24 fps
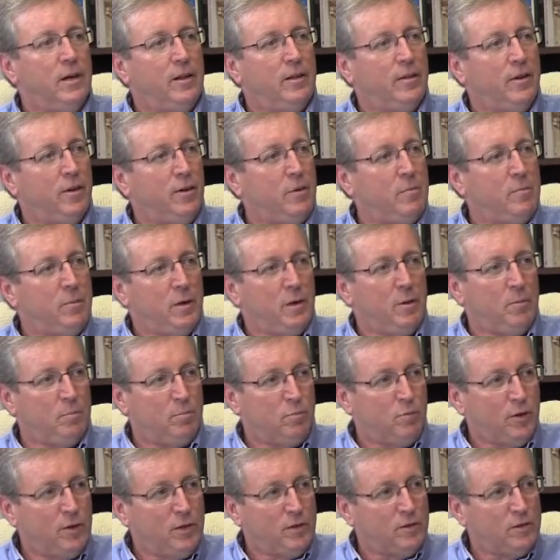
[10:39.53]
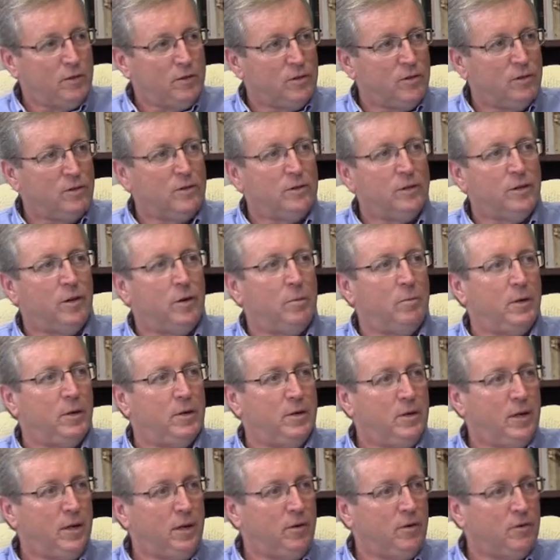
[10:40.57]
There are to be preachers, there are to be
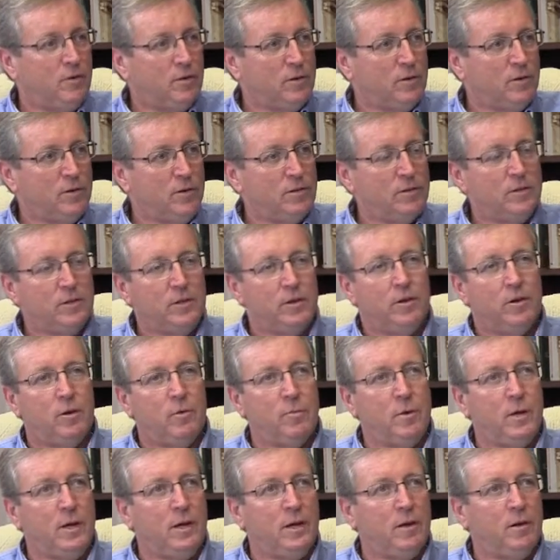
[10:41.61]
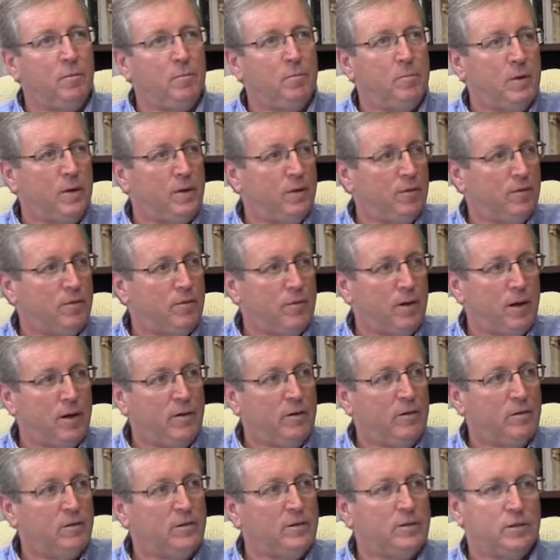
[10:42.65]
teachers, there are to be
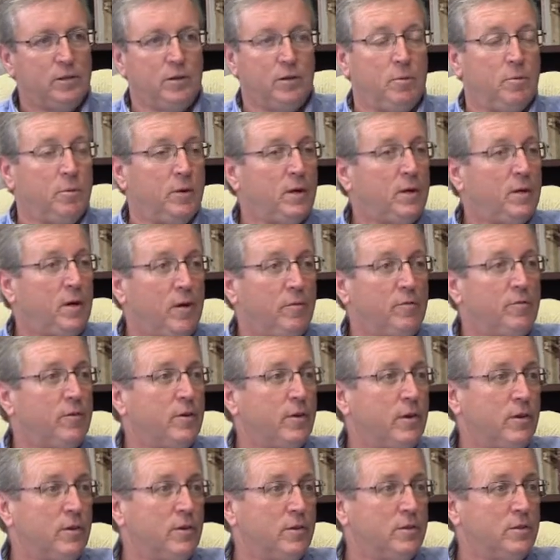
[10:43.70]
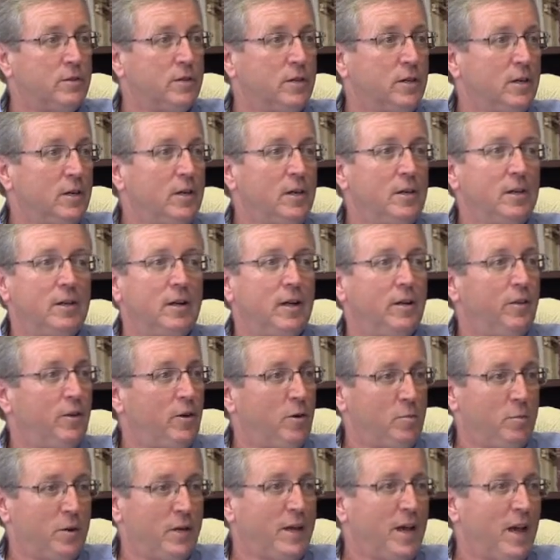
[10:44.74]
administrators, there are to be comforters, and there
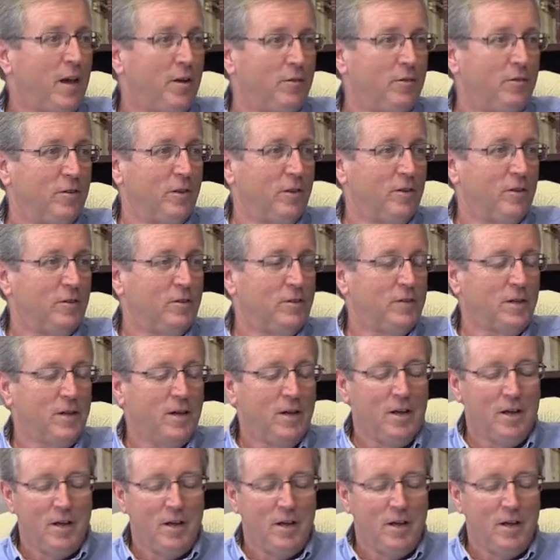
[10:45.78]
are to be counselors.